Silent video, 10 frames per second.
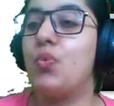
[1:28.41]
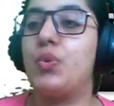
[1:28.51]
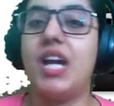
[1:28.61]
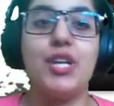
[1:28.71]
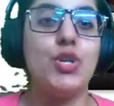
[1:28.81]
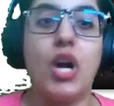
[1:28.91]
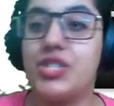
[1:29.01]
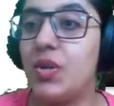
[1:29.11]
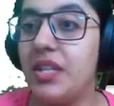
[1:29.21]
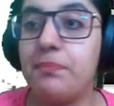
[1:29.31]
We are
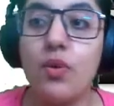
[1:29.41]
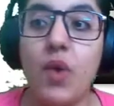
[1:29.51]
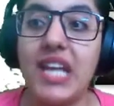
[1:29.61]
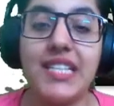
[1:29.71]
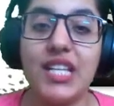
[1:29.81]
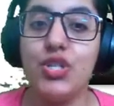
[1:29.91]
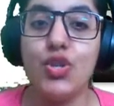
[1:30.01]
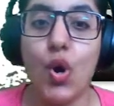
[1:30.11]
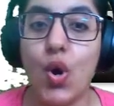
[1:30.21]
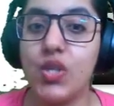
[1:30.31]
not only providing
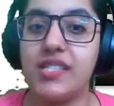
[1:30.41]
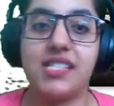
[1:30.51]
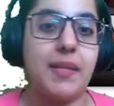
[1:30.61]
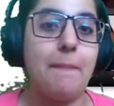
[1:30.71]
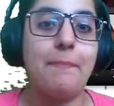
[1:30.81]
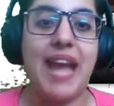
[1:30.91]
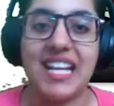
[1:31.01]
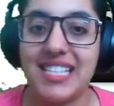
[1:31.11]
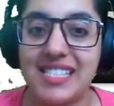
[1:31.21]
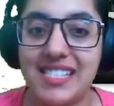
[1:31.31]
notes,
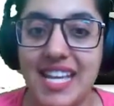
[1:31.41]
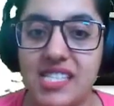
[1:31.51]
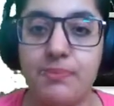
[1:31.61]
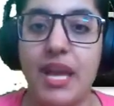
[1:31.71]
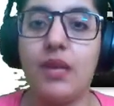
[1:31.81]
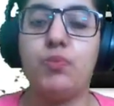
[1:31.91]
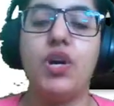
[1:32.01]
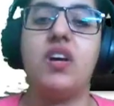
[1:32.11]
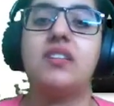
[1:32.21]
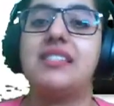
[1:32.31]
practice test
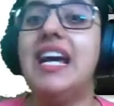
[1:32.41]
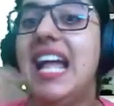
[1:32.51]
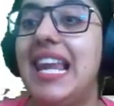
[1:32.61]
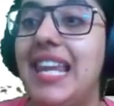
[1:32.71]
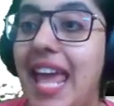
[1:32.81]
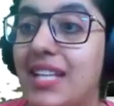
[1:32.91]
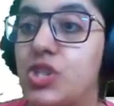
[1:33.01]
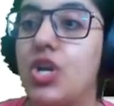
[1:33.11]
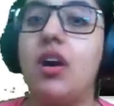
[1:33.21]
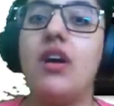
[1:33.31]
papers,
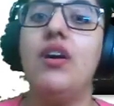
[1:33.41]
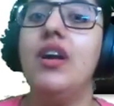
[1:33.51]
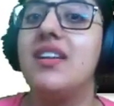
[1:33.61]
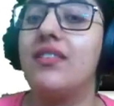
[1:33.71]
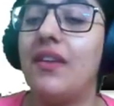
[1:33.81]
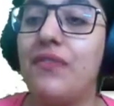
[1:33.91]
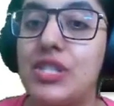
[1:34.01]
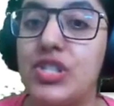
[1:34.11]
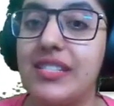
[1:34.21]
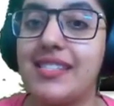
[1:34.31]
lecture,
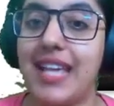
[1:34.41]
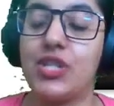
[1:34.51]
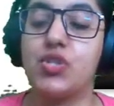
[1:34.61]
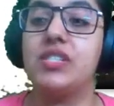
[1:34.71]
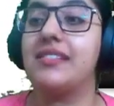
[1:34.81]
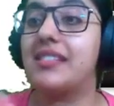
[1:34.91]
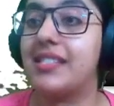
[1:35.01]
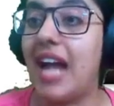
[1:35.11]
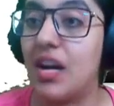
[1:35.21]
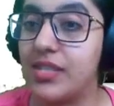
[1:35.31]
revision sessions,
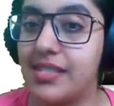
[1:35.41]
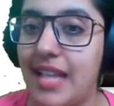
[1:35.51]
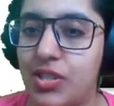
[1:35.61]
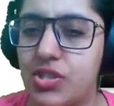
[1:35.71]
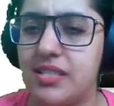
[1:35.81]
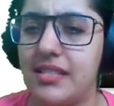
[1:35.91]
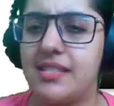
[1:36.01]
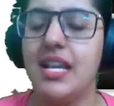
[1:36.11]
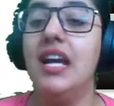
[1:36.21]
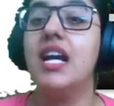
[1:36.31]
scout
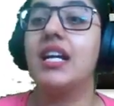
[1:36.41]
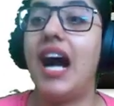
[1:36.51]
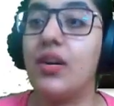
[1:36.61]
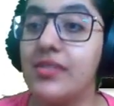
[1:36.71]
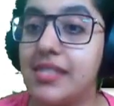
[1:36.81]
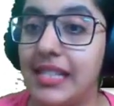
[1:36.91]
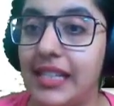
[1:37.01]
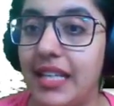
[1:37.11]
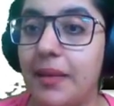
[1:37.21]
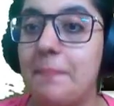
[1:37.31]
sessions,
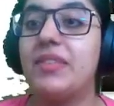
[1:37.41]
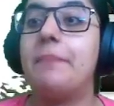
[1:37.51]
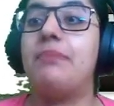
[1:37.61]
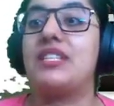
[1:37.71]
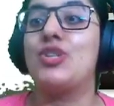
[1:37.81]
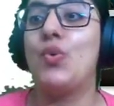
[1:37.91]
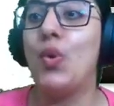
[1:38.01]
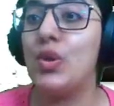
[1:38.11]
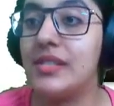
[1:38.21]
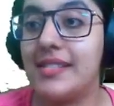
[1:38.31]
counseling, but
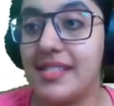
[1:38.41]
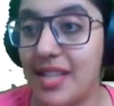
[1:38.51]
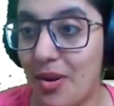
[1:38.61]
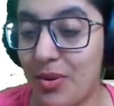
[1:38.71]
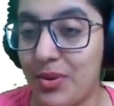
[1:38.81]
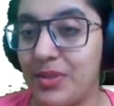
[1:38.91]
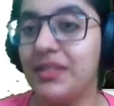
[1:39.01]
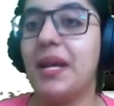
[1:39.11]
also